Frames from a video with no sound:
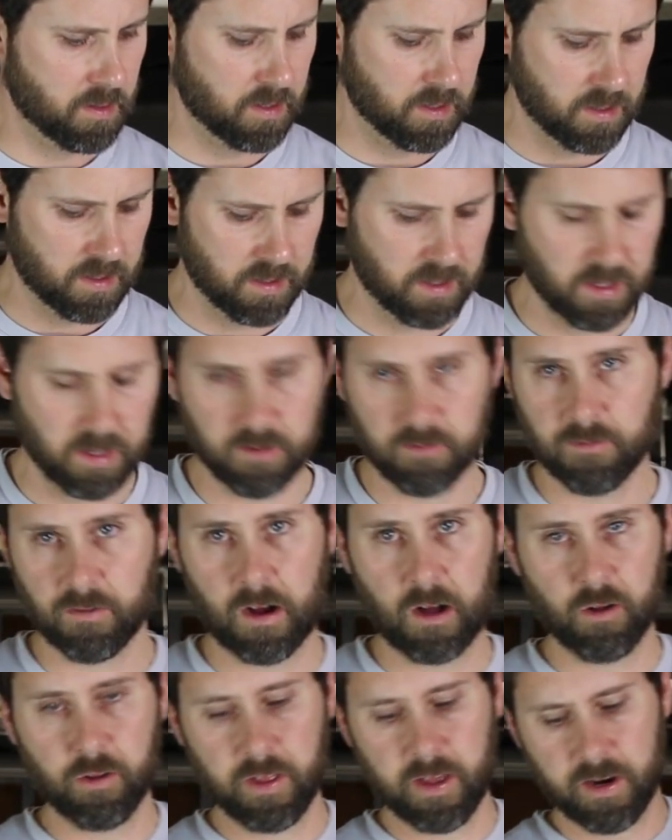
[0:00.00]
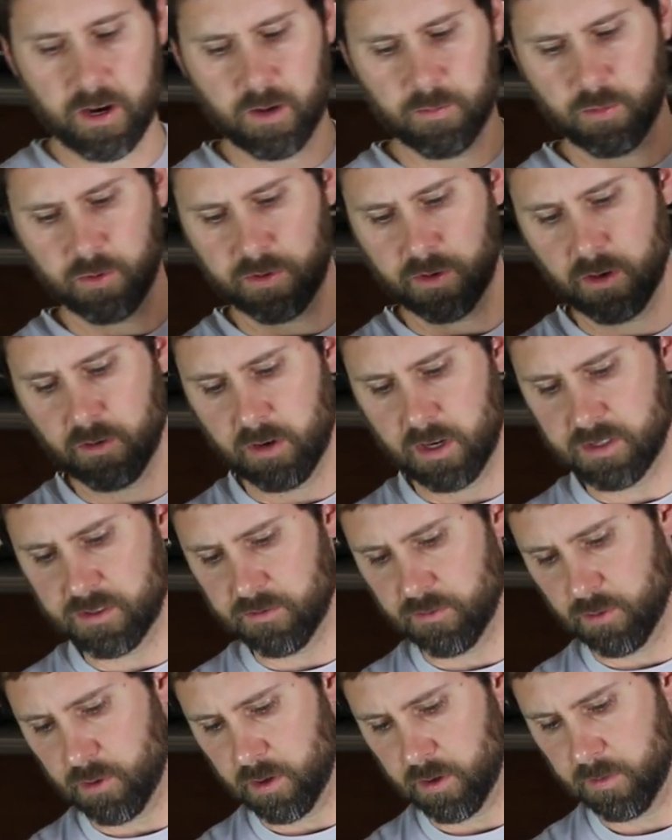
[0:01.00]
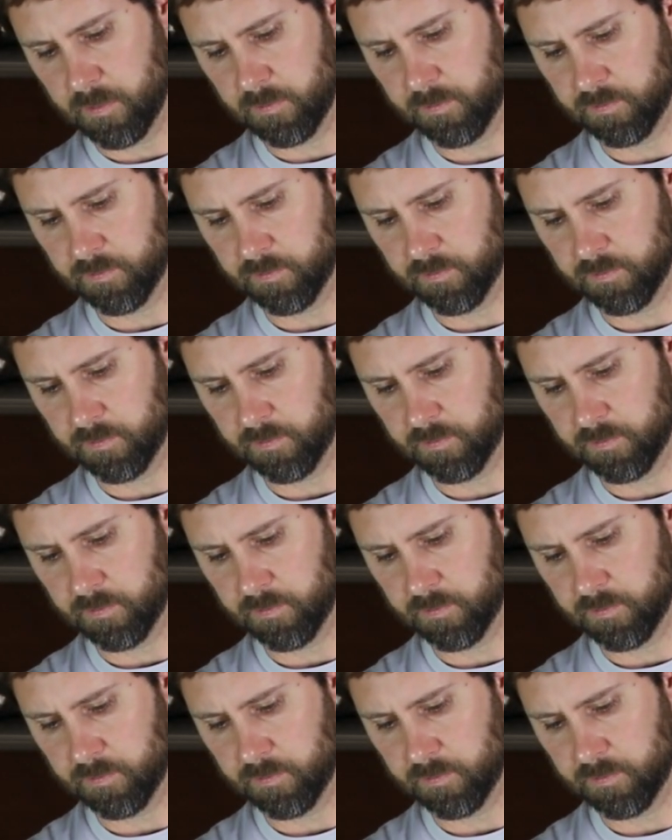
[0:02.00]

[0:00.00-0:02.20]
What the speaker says: And then follow that up with our reservoir.